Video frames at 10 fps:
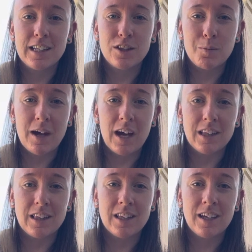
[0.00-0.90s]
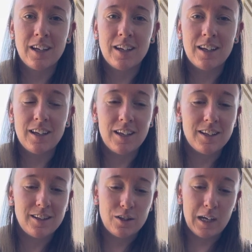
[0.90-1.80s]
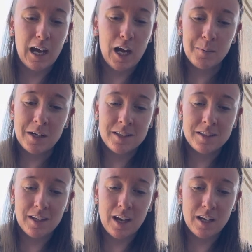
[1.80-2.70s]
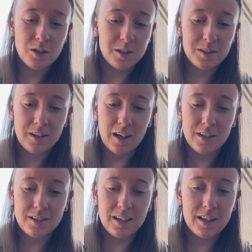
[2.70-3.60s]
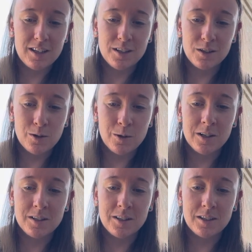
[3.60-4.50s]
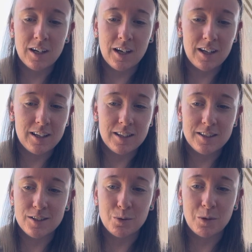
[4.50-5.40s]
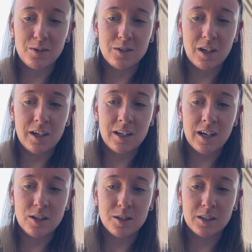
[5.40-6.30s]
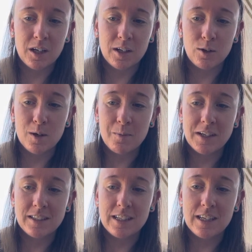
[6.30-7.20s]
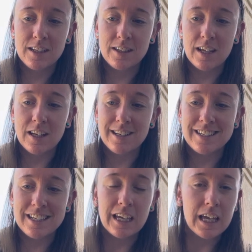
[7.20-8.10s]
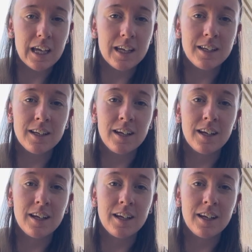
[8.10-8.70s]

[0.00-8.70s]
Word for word: the path to happiness. I just, I stay this course. I, this is what I've done. I just got to grit my teeth and dig in